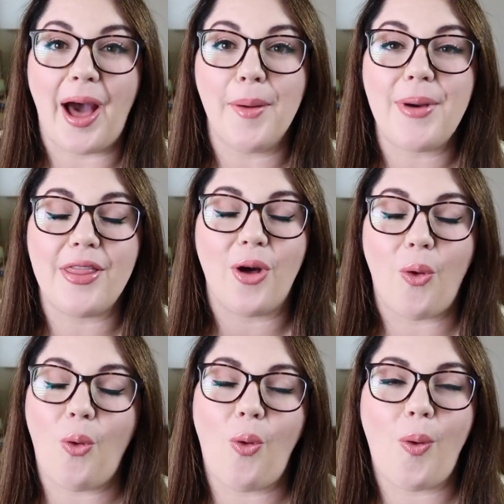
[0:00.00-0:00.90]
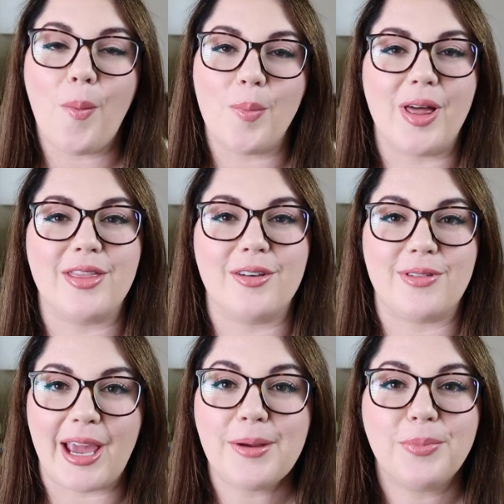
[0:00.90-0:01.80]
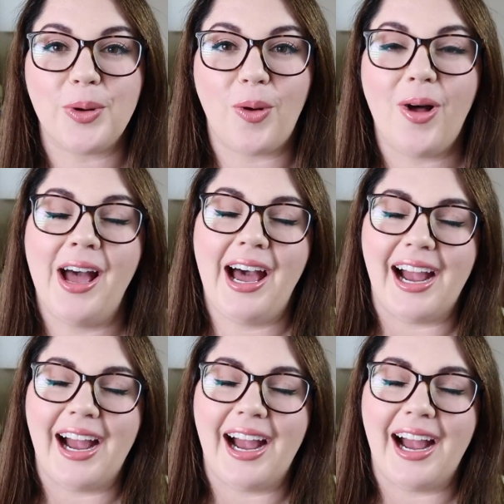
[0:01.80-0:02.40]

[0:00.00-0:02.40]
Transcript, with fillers: up the whole month of April.